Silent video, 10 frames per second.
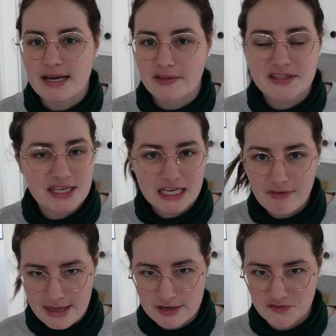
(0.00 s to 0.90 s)
now. Let's take
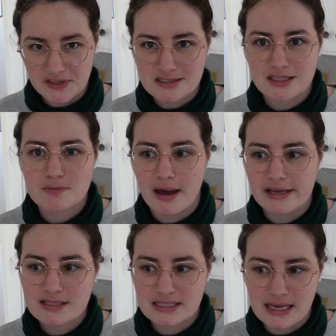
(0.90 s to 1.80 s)
advantage of this. Let's buy
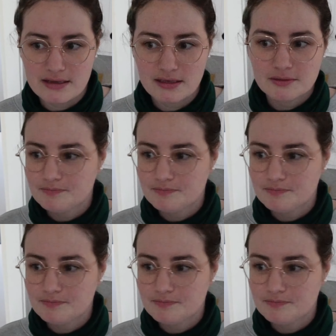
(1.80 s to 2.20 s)
a steak,